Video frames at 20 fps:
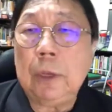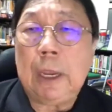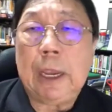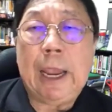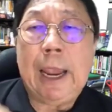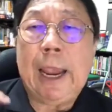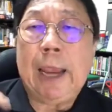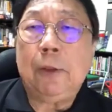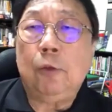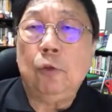
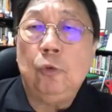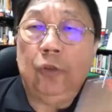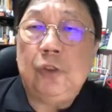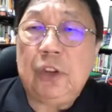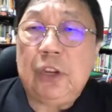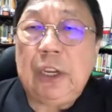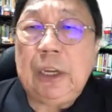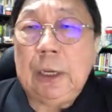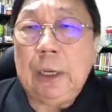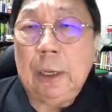A to
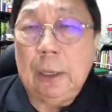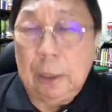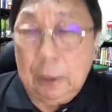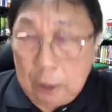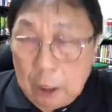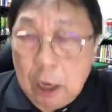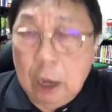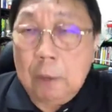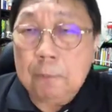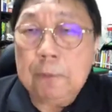Z.
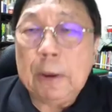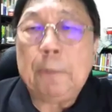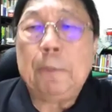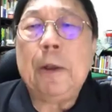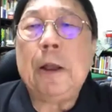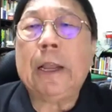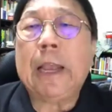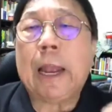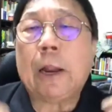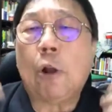
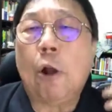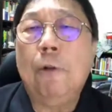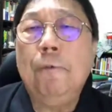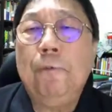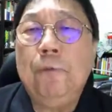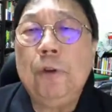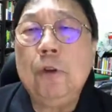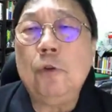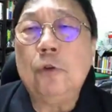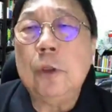People get
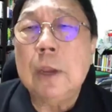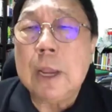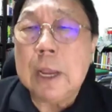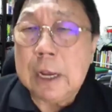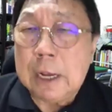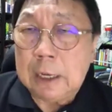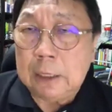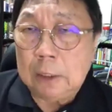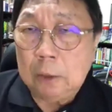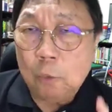confused.
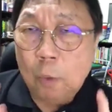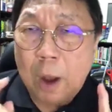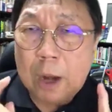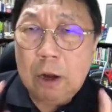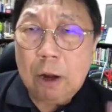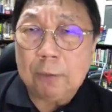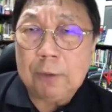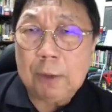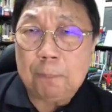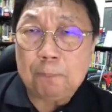One
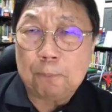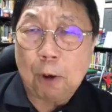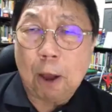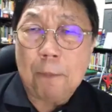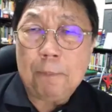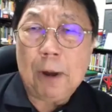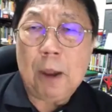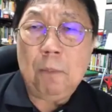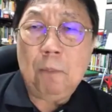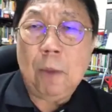of the
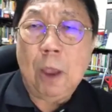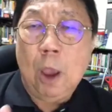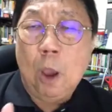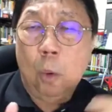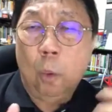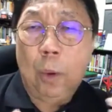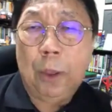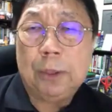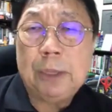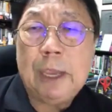problem
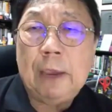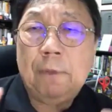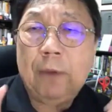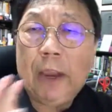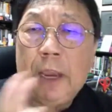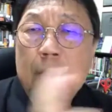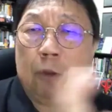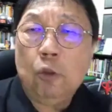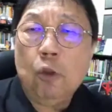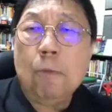with
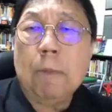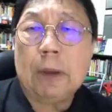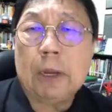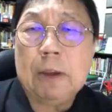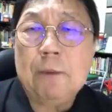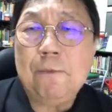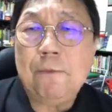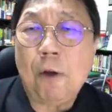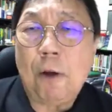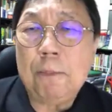giving too much
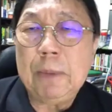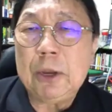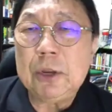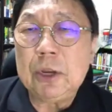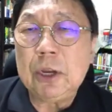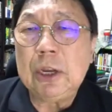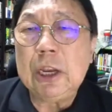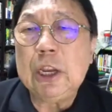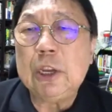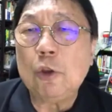
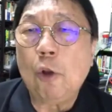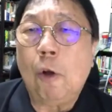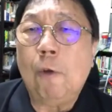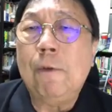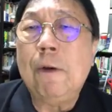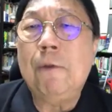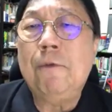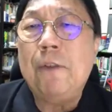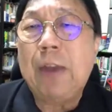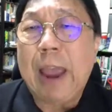information is
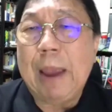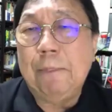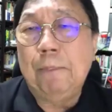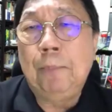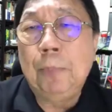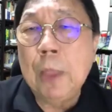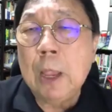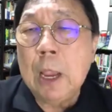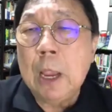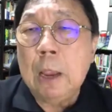
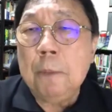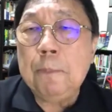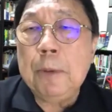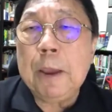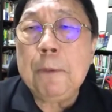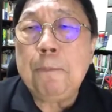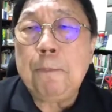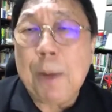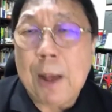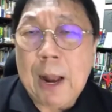overwhelm.
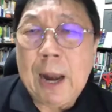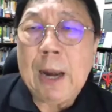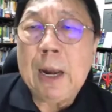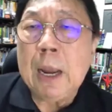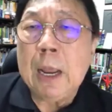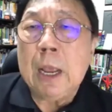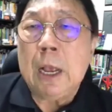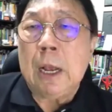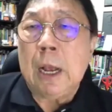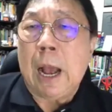People
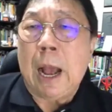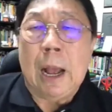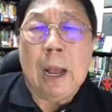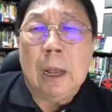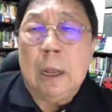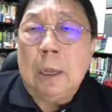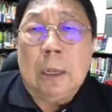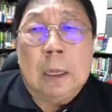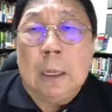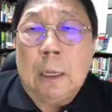
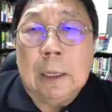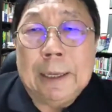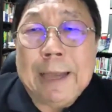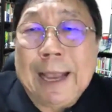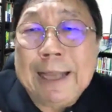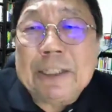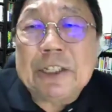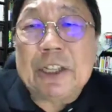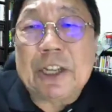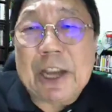
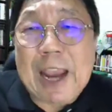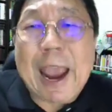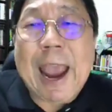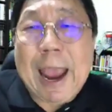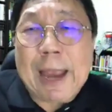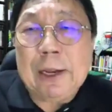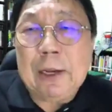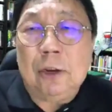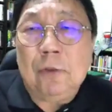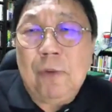get
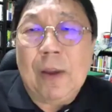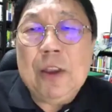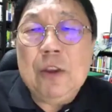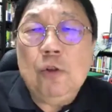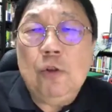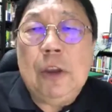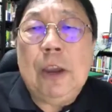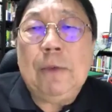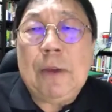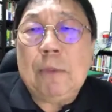scared when
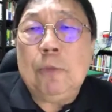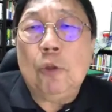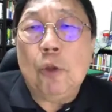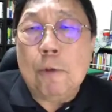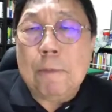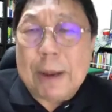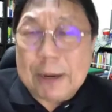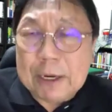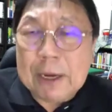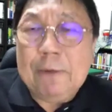you give them
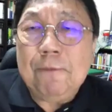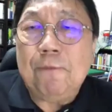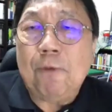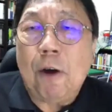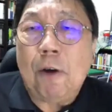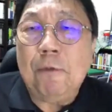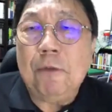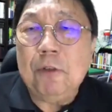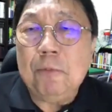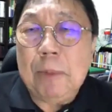too much
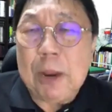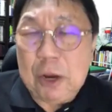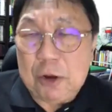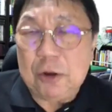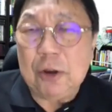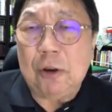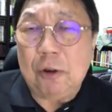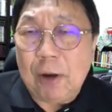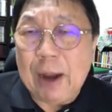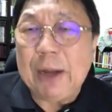
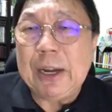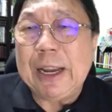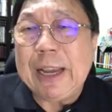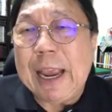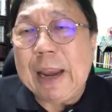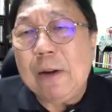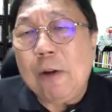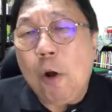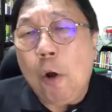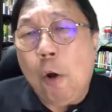information, right? They
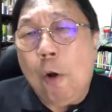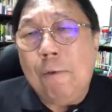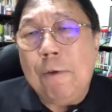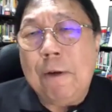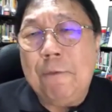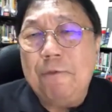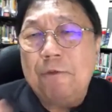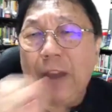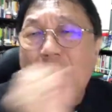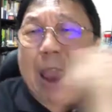get
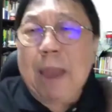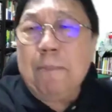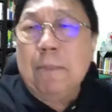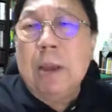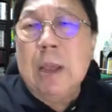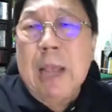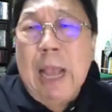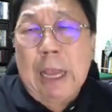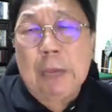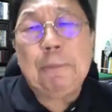overwhelmed,
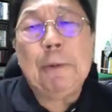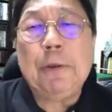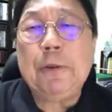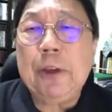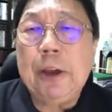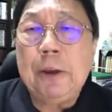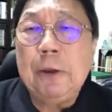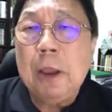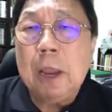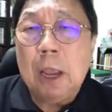
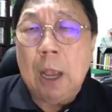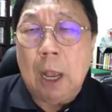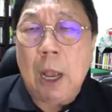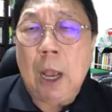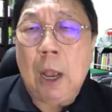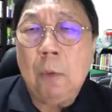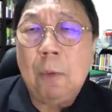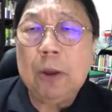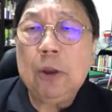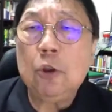especially
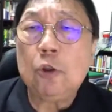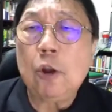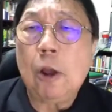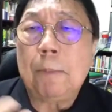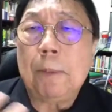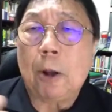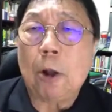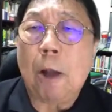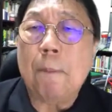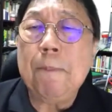when you talk
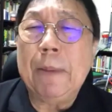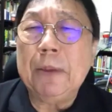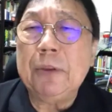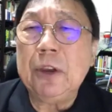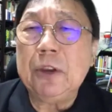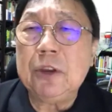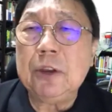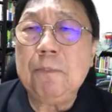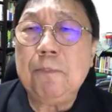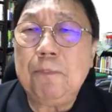about
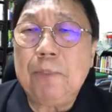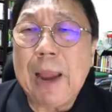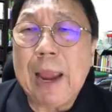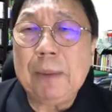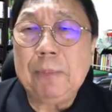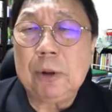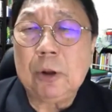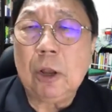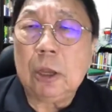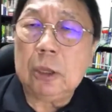compensation
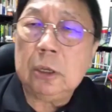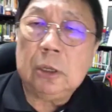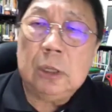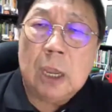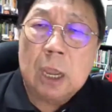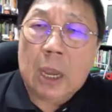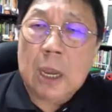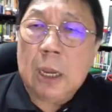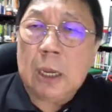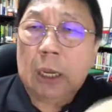plan, because
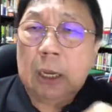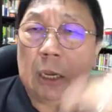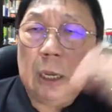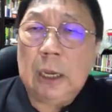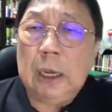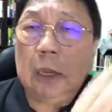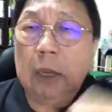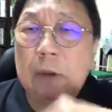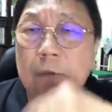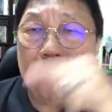
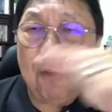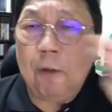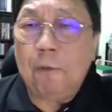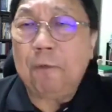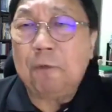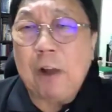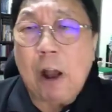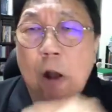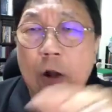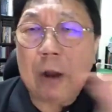it
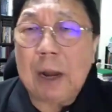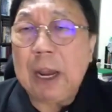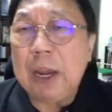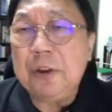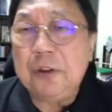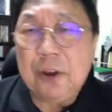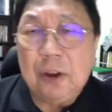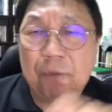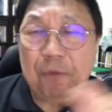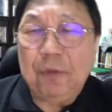involves
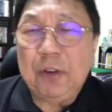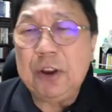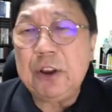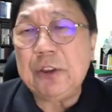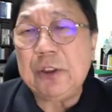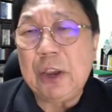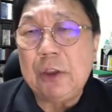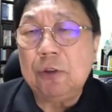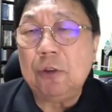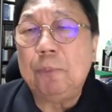calculation,
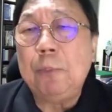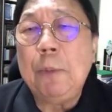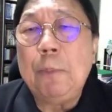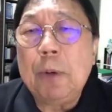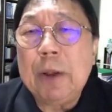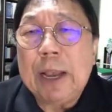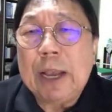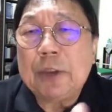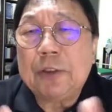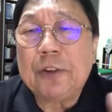figures, and so
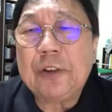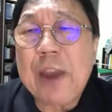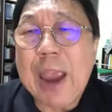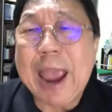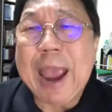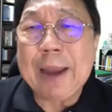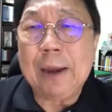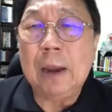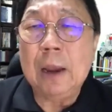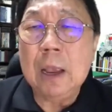people get
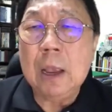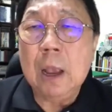scared.